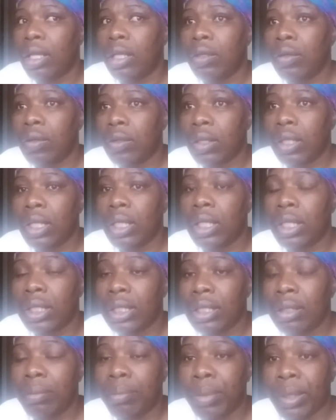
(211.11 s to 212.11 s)
nothing
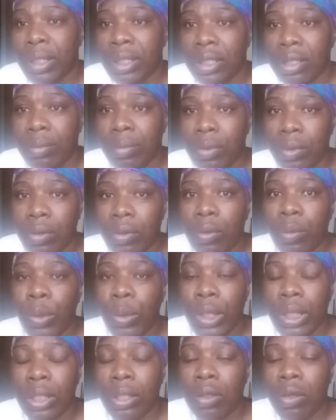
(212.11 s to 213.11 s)
is impossible
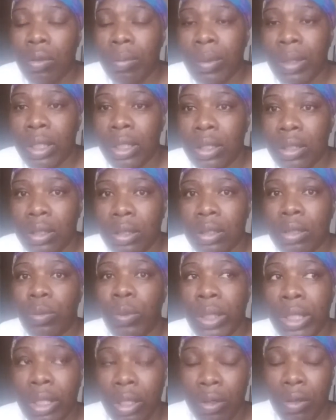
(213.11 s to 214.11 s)
when it come on
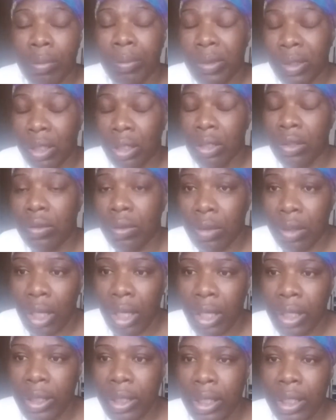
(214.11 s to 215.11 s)
when it comes on to
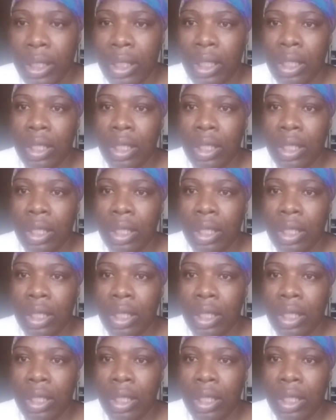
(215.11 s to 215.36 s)
god